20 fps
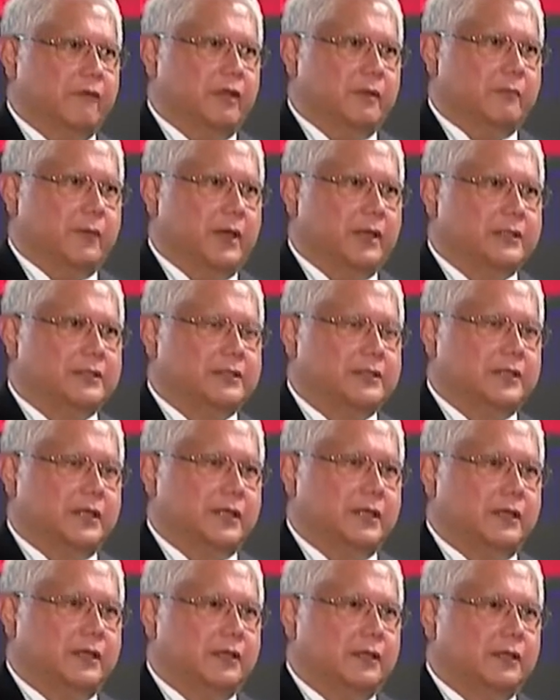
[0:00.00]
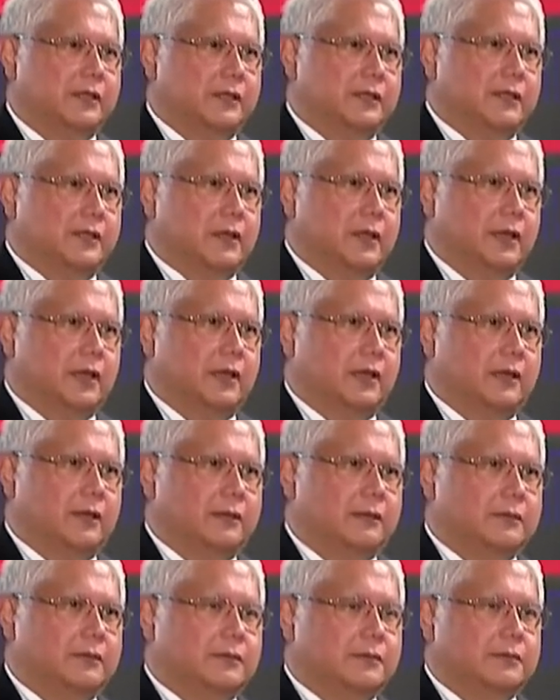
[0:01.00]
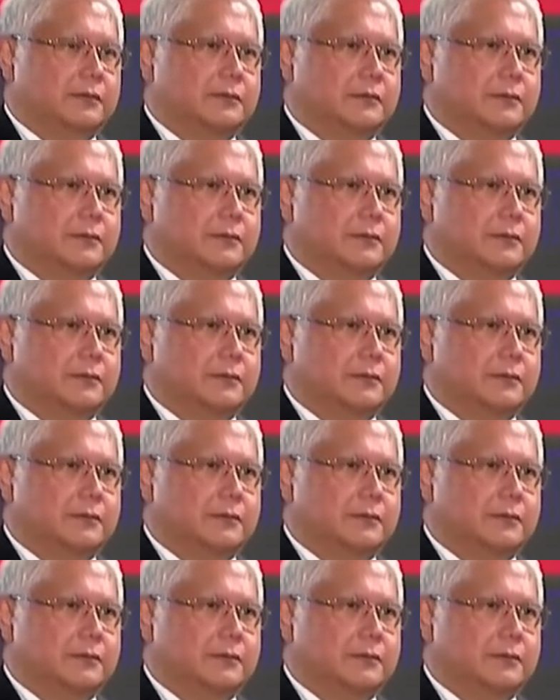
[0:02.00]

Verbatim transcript: traveling by sea? I uh, actually